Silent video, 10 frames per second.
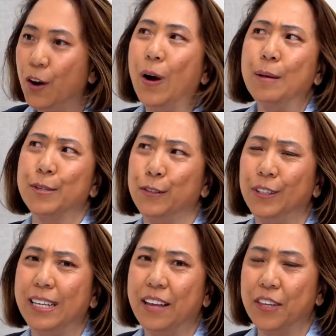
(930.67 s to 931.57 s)
Oh,
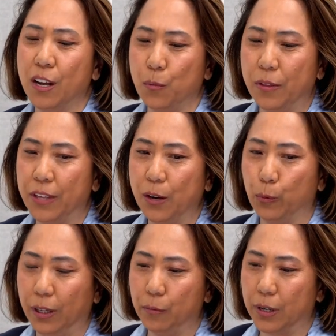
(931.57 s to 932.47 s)
absolutely. I think one thing
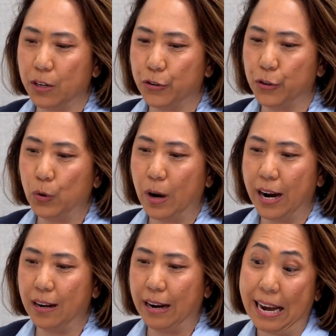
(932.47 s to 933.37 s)
really rang true.
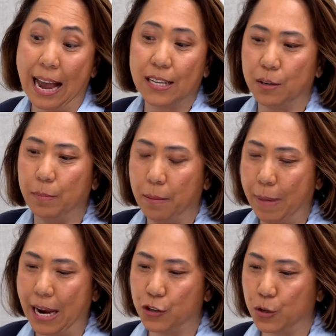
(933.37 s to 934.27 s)
I had asked a
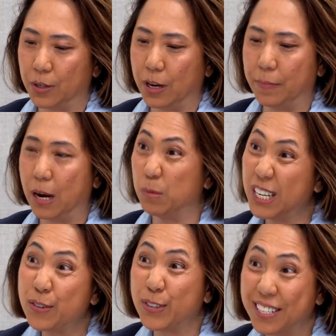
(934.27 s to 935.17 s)
manager one time that I
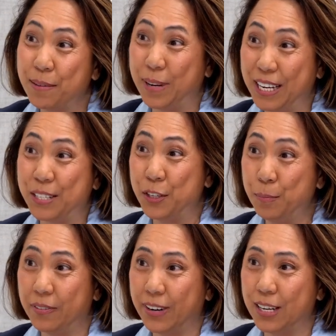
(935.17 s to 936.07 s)
was interested in being a
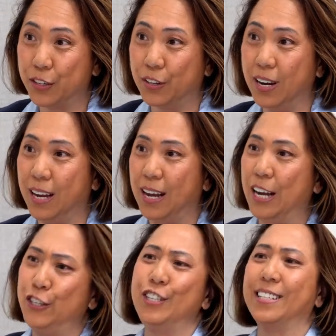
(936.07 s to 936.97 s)
supervisor.
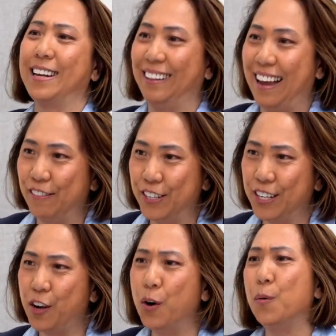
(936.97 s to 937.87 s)
And she just kind of laughed. She's
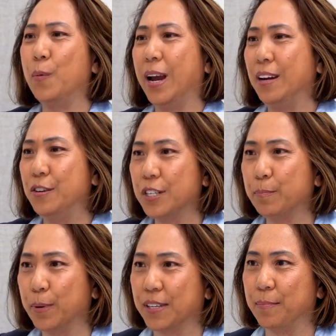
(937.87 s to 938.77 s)
like, oh, wait, you're
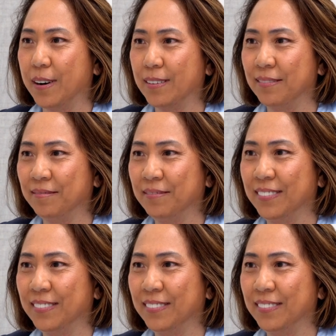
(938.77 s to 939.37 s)
just book smart.